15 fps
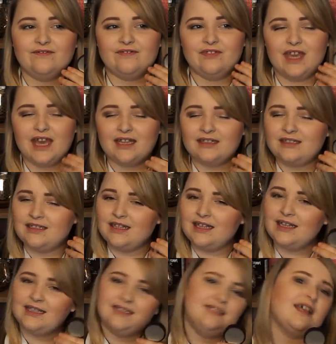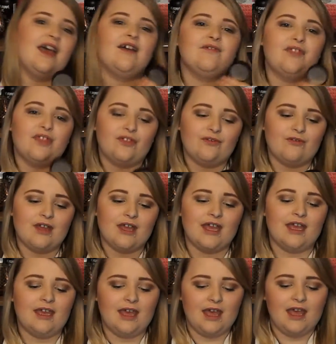They did like a set of
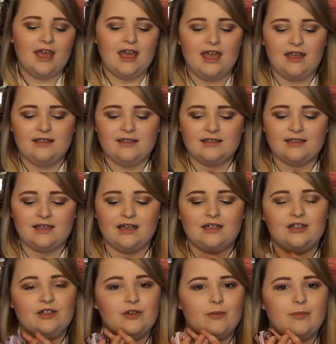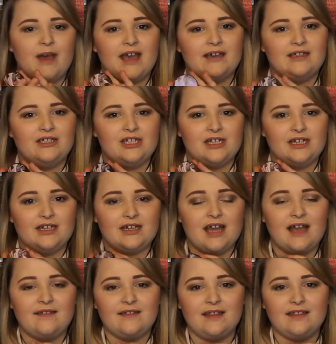3 in this kind of cute packaging,
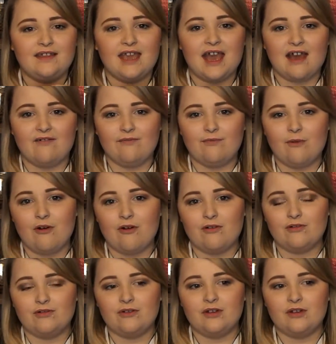and then they have one,